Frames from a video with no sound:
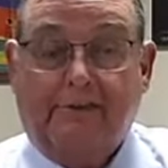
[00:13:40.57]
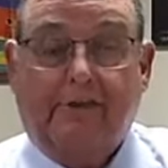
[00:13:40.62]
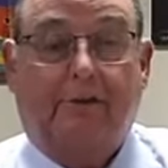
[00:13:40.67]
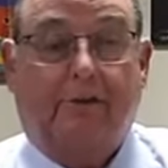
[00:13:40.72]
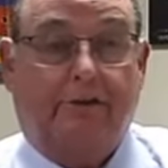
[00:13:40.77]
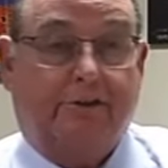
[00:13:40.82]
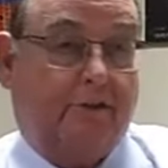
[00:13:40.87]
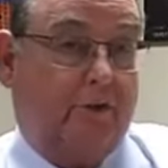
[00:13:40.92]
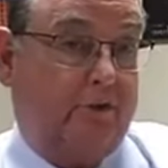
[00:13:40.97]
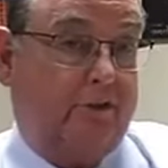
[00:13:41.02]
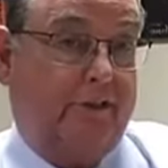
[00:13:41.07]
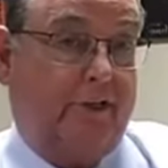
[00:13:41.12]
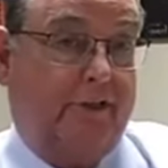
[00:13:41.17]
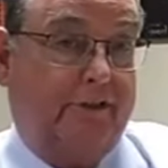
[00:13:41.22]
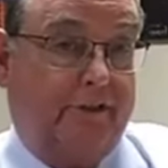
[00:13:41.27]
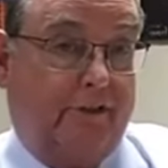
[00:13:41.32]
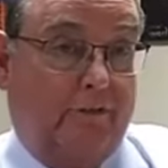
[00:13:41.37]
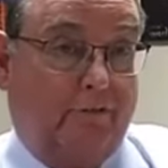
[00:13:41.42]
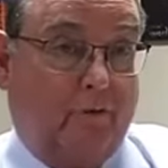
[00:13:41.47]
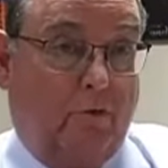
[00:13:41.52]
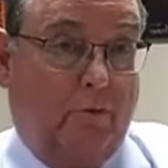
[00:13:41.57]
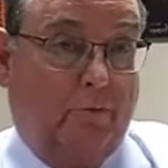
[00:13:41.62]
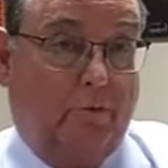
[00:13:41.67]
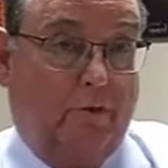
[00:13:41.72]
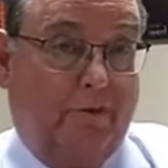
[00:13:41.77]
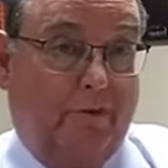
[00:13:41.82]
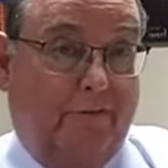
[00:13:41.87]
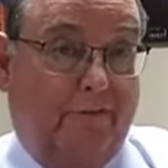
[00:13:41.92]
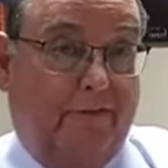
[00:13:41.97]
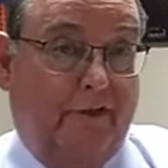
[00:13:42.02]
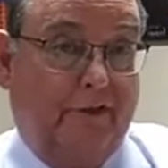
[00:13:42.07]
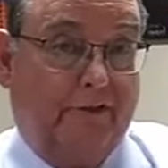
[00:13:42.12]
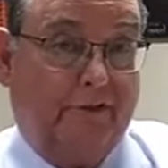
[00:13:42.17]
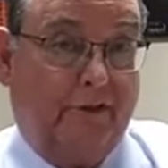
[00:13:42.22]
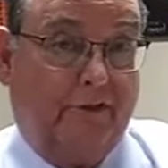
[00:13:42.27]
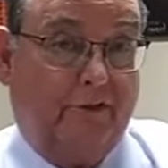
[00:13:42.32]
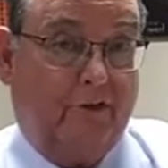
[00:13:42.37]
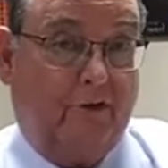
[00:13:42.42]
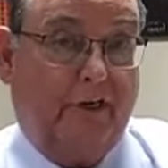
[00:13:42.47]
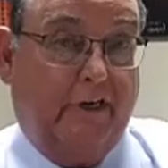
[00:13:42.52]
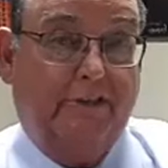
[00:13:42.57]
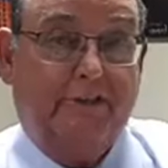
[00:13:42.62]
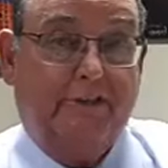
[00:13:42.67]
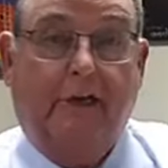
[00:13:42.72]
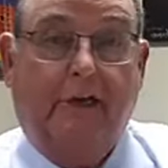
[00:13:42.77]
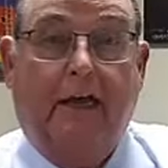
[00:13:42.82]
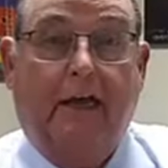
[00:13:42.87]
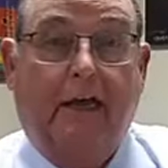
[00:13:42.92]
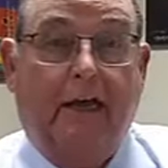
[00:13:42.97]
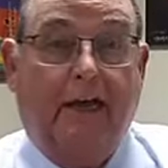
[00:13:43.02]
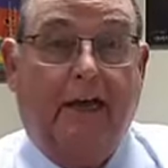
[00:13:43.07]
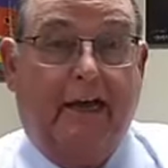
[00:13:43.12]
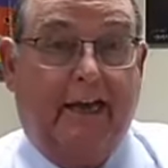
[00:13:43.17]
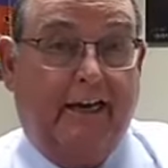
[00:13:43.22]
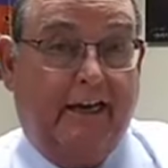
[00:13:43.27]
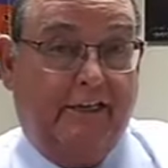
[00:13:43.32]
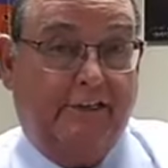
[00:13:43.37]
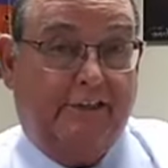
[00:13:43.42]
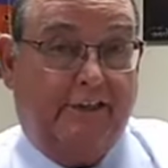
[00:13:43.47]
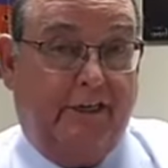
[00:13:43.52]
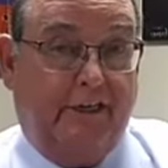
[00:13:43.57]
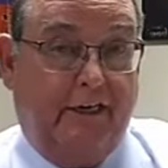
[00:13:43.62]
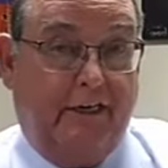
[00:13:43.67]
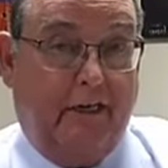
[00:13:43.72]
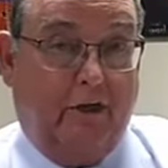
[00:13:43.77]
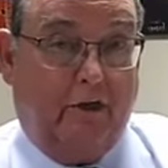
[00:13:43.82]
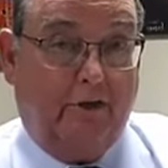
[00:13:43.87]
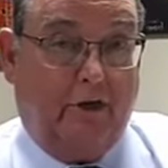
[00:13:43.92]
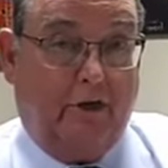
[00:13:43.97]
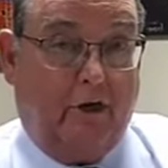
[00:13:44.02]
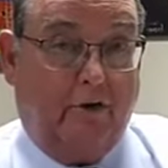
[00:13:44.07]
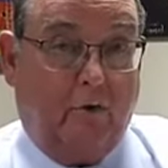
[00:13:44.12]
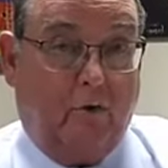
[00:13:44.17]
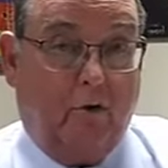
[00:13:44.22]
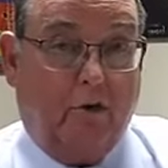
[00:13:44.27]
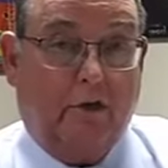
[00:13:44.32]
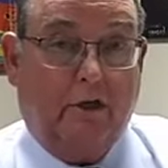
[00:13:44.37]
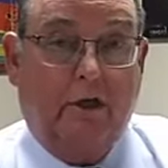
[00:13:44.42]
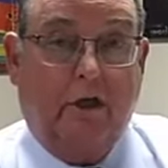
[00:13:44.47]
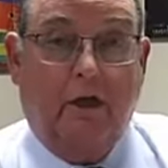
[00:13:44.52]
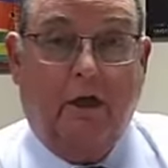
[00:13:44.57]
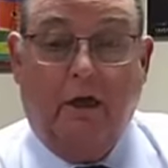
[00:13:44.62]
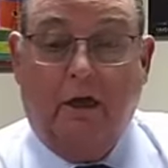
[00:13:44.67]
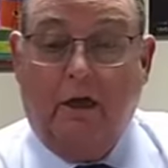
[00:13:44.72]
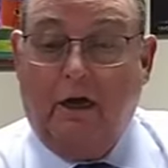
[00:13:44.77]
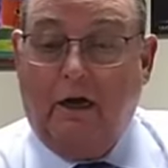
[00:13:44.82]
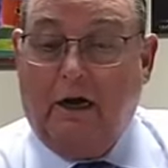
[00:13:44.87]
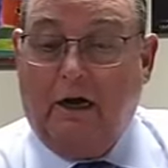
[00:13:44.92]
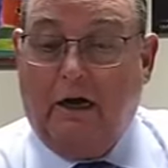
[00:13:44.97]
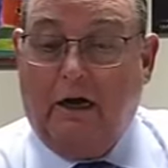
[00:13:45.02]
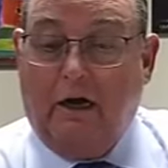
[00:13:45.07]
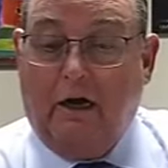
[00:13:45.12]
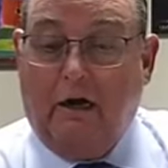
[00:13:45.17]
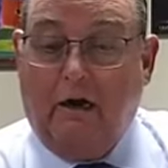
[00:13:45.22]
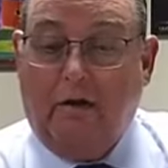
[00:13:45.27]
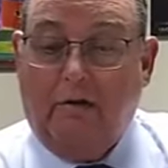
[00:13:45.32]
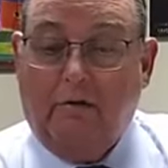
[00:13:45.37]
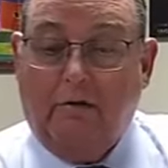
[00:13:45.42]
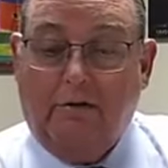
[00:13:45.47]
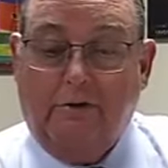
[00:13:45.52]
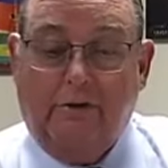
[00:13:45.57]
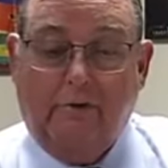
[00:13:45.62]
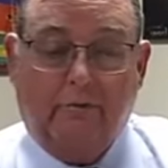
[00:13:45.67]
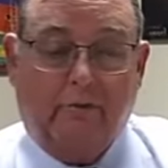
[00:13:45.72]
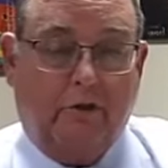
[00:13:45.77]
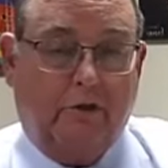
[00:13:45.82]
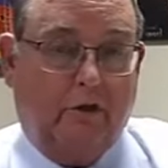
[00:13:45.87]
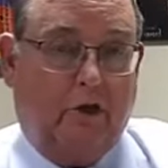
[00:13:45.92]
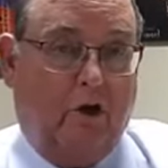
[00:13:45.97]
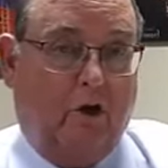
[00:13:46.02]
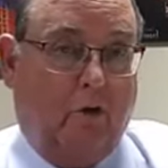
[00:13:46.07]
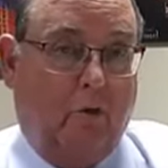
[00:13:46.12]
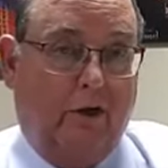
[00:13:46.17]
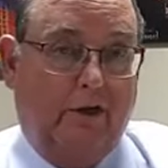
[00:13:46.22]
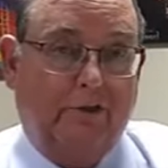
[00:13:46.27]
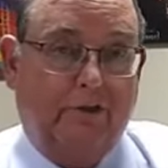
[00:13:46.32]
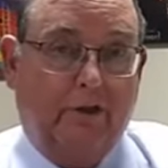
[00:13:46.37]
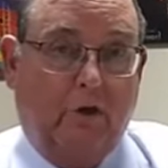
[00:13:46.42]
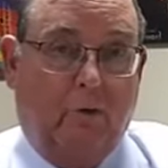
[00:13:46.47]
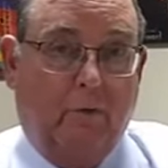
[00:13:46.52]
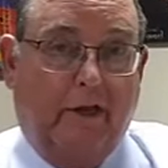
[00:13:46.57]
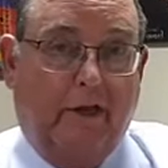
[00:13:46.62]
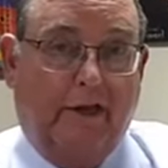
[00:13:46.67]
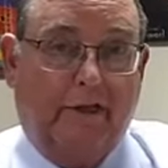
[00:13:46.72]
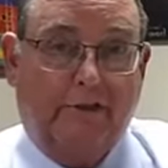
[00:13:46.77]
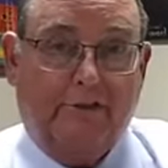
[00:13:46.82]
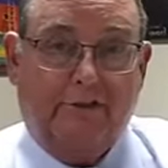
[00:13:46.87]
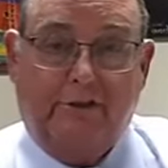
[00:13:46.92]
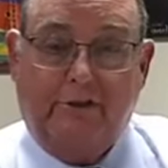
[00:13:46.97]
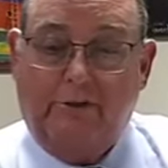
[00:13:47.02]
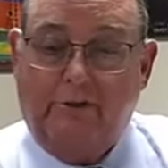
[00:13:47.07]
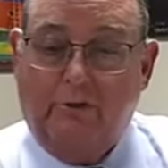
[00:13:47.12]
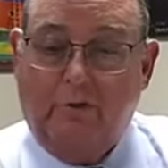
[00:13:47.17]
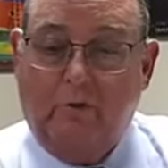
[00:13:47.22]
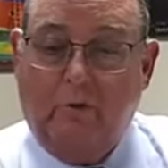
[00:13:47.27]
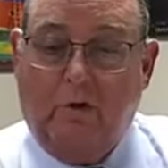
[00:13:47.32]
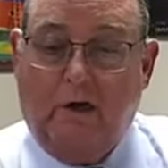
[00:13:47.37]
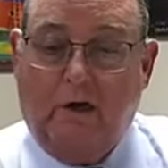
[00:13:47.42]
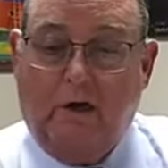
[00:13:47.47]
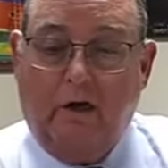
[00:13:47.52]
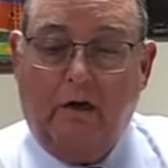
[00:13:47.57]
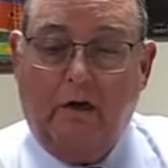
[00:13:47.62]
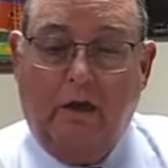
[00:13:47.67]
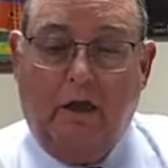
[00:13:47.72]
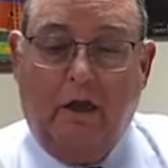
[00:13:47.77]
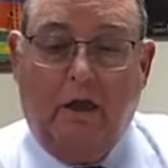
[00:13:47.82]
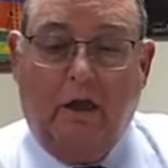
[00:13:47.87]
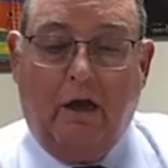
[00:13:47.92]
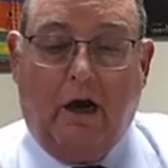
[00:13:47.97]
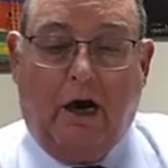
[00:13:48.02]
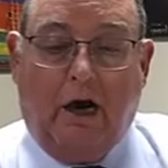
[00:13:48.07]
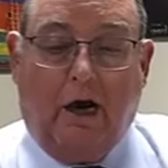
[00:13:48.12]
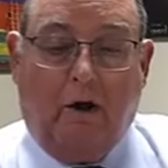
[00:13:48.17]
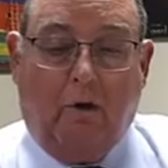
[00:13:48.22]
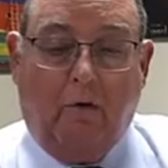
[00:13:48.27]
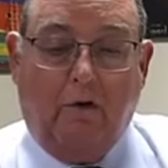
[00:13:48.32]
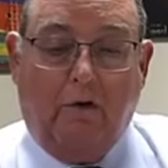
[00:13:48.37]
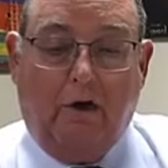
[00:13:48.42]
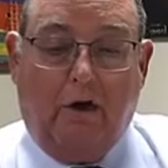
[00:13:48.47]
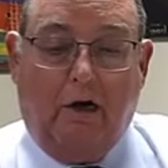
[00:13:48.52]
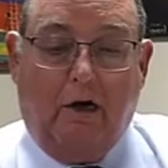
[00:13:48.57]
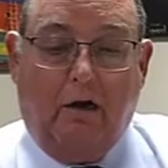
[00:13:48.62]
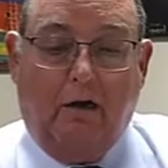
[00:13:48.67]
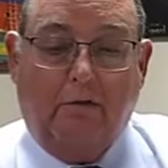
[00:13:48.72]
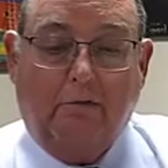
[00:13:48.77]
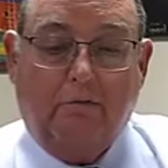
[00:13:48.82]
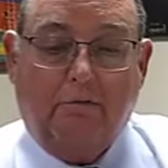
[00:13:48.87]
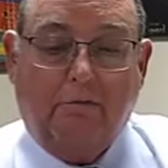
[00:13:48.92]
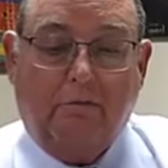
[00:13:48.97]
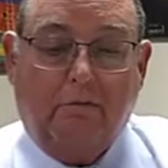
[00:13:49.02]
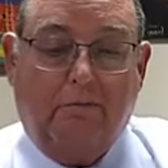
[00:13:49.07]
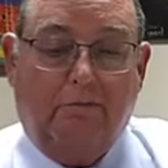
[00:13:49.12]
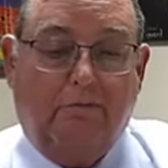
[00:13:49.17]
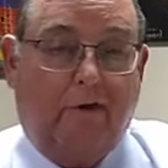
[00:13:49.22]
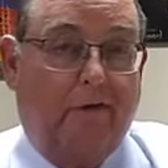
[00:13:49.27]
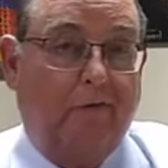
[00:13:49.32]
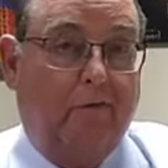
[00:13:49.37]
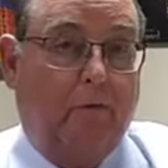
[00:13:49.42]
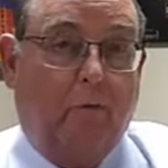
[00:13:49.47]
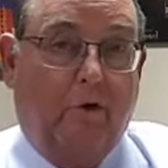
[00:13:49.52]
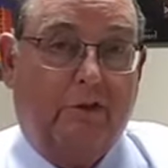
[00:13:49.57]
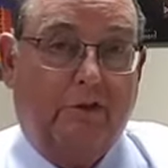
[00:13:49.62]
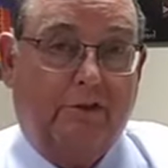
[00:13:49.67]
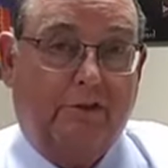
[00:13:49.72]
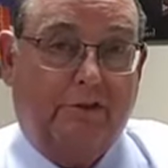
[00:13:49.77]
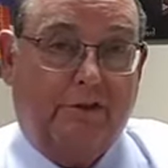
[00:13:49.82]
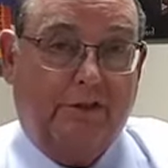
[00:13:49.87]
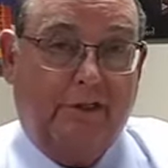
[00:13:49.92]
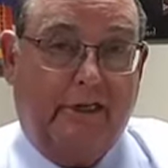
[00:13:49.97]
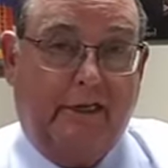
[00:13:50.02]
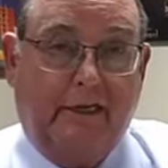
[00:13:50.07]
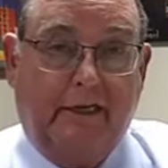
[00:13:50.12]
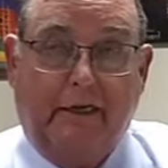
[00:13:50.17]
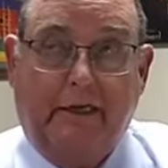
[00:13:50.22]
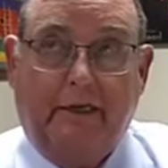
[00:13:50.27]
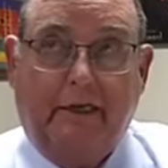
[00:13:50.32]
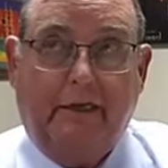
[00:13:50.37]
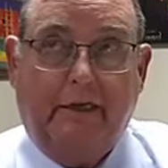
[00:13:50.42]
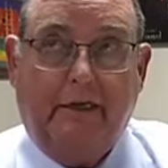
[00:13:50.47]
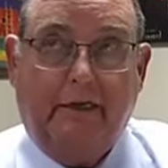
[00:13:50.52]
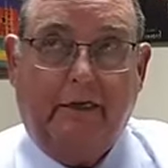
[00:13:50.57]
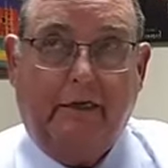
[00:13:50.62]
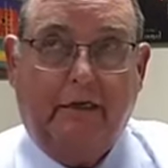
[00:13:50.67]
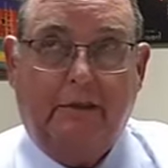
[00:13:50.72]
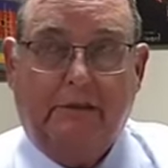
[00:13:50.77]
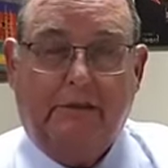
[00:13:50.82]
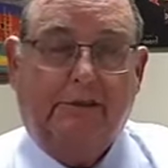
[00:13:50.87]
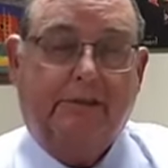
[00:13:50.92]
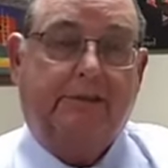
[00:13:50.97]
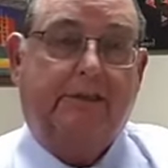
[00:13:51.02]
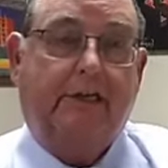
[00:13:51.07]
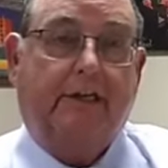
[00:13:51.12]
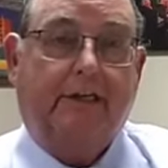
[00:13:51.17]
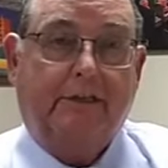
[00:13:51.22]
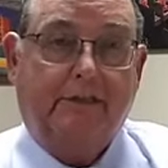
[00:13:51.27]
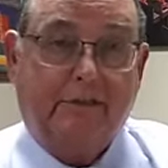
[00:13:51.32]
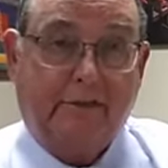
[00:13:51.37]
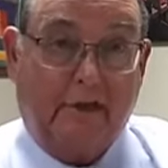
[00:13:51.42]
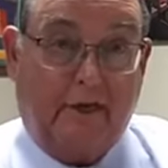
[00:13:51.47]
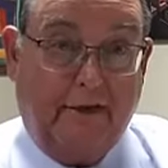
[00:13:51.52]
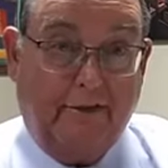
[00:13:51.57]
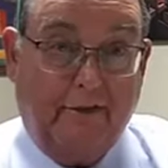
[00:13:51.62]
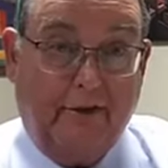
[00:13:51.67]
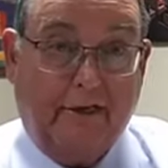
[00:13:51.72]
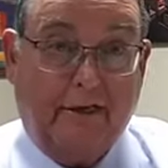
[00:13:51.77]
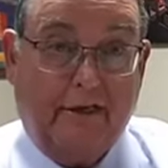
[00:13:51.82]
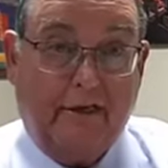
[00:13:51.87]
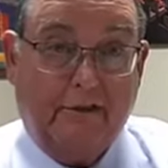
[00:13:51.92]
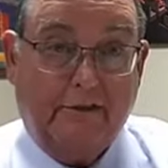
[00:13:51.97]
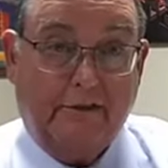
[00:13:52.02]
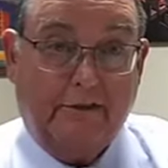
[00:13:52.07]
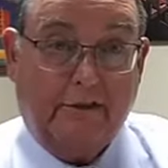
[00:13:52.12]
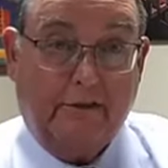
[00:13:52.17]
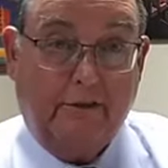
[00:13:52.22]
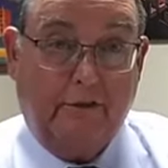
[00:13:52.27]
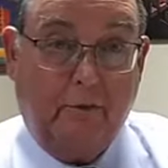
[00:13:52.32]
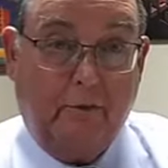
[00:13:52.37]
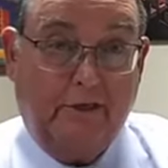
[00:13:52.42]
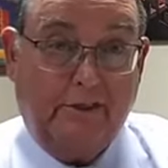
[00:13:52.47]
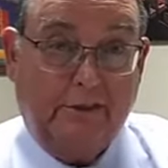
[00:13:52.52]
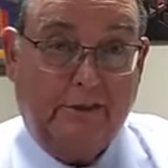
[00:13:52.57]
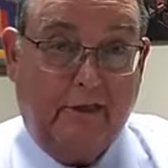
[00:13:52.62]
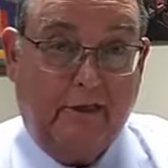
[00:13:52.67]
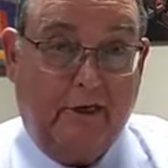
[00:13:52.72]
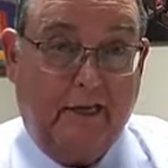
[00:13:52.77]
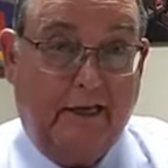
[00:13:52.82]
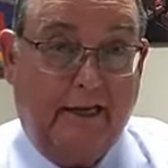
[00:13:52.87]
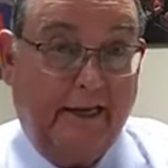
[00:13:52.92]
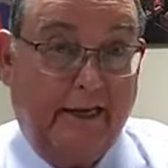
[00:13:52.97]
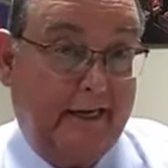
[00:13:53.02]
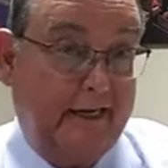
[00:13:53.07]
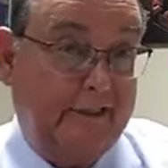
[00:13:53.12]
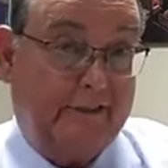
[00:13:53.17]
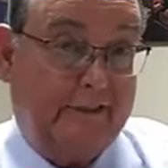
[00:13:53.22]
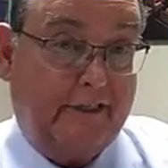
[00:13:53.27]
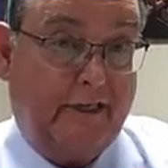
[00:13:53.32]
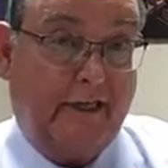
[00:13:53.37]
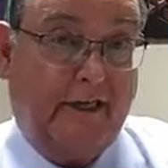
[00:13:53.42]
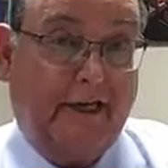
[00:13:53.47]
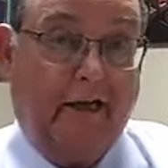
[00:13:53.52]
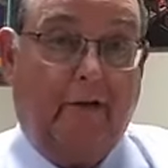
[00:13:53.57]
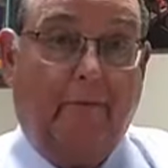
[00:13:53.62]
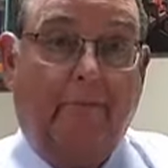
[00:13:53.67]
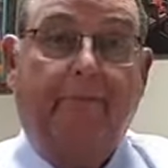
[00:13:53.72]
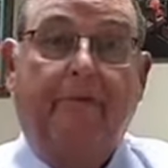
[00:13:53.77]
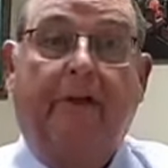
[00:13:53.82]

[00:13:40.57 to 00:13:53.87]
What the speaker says: Association of Criminal Defense Attorneys, nacdl.org. You can go and donate to our 501c6, I think it's at NACDL,